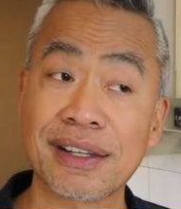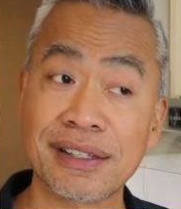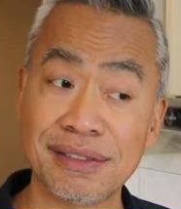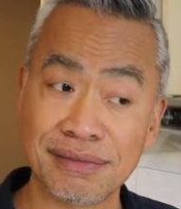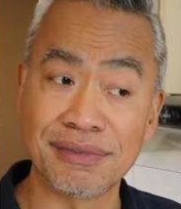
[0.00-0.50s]

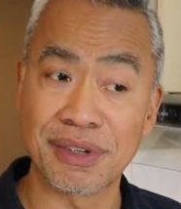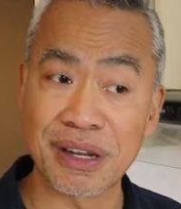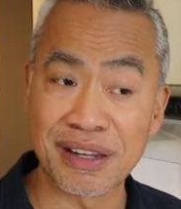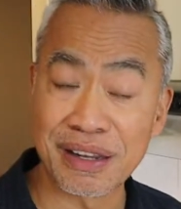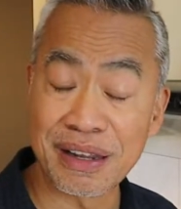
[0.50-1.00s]
can
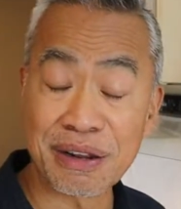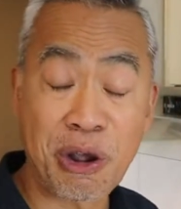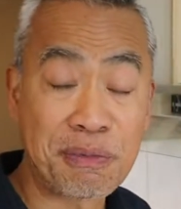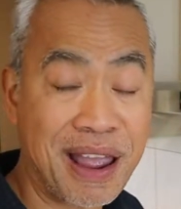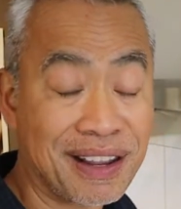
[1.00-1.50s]

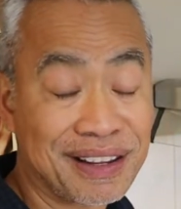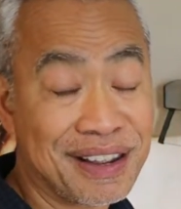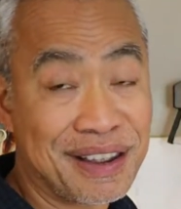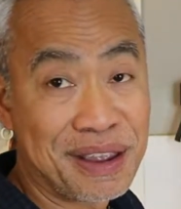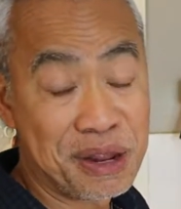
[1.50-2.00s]
go back
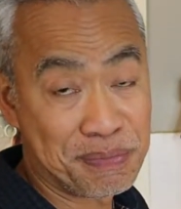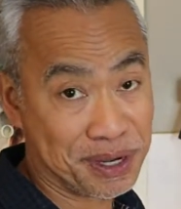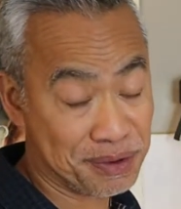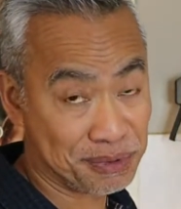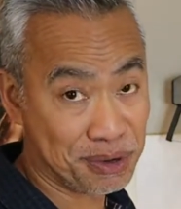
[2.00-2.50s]
and
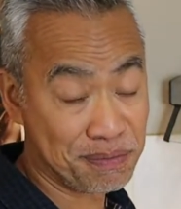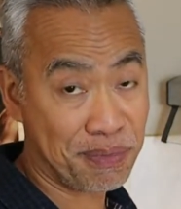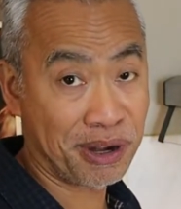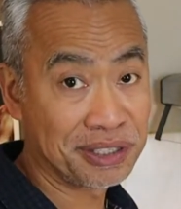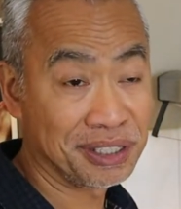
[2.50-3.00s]
pick up some
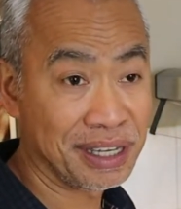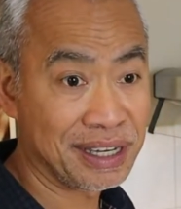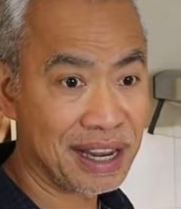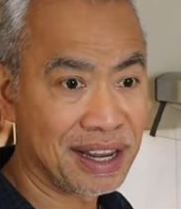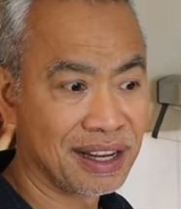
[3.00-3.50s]

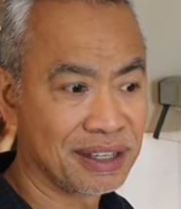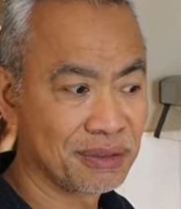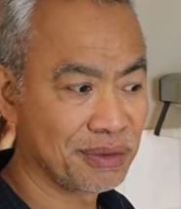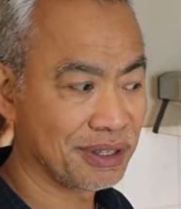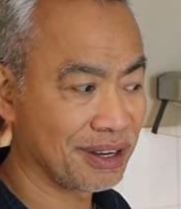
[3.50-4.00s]
parsley and
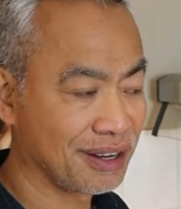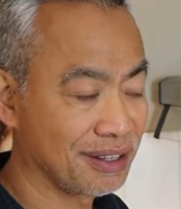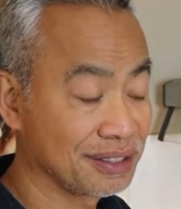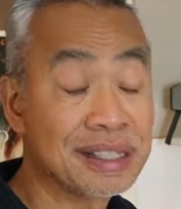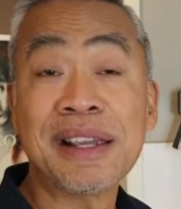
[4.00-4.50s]
what
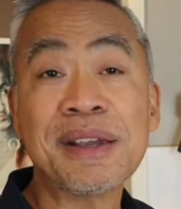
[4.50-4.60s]
else?